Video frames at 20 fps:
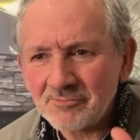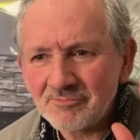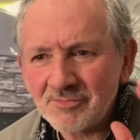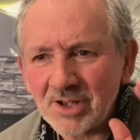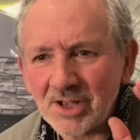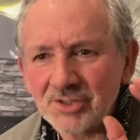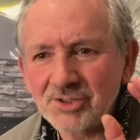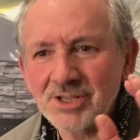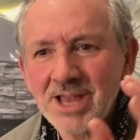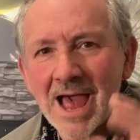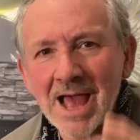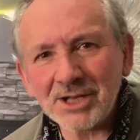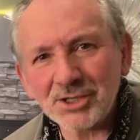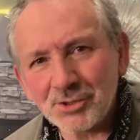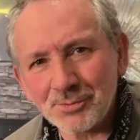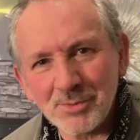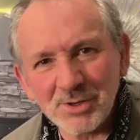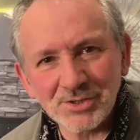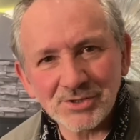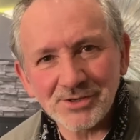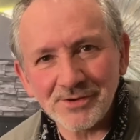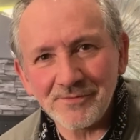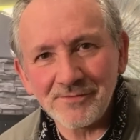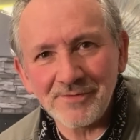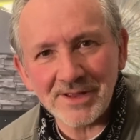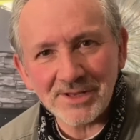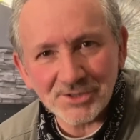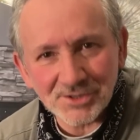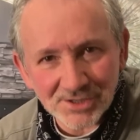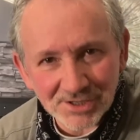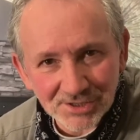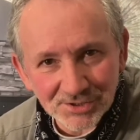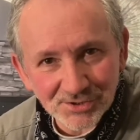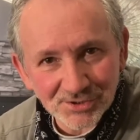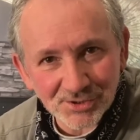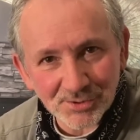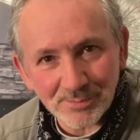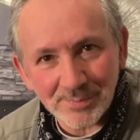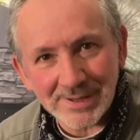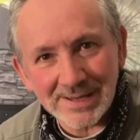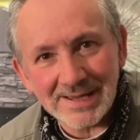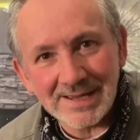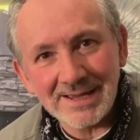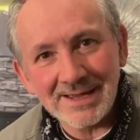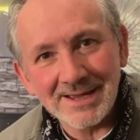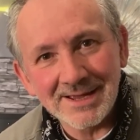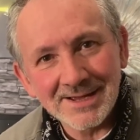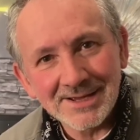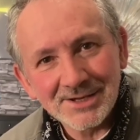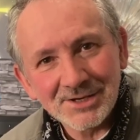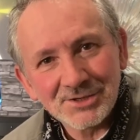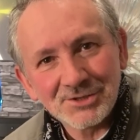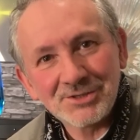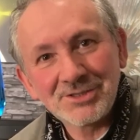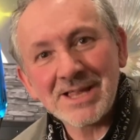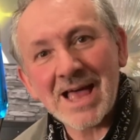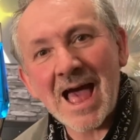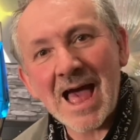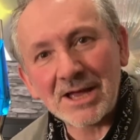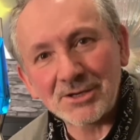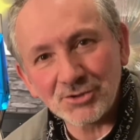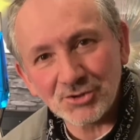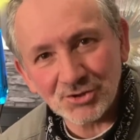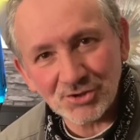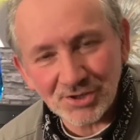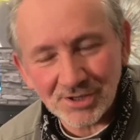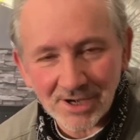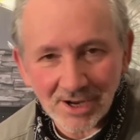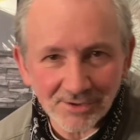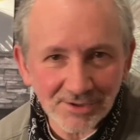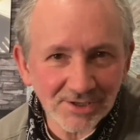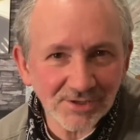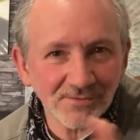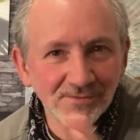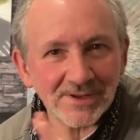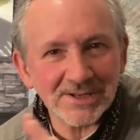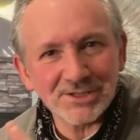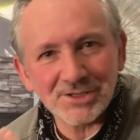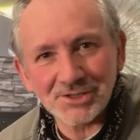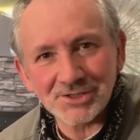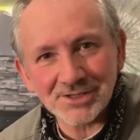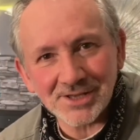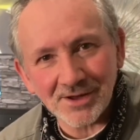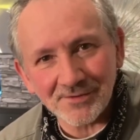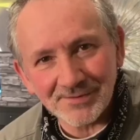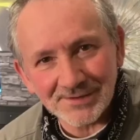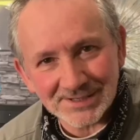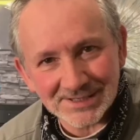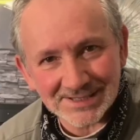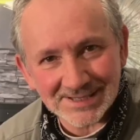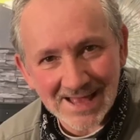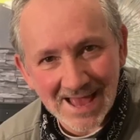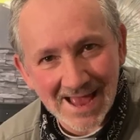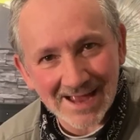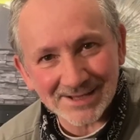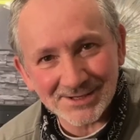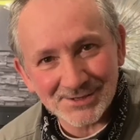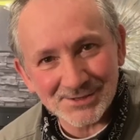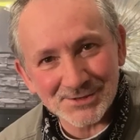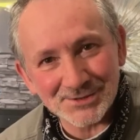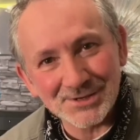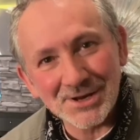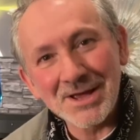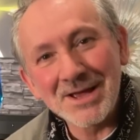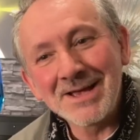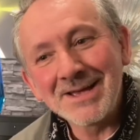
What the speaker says: attachment to vintage to be dashed. This vintage stuff isn't that good.